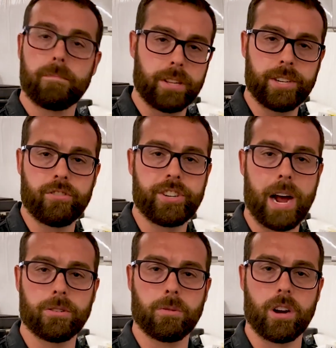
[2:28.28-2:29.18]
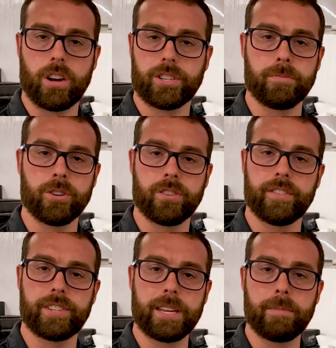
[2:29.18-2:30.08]
Please reach out to our customer
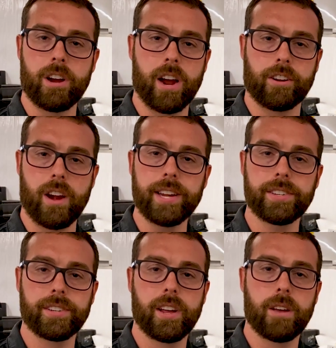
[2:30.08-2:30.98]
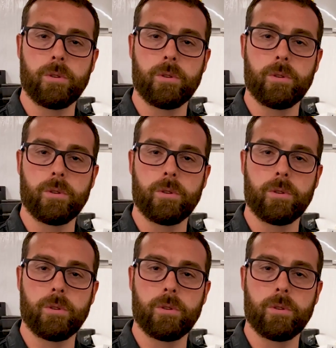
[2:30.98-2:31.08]
service team here at Grace.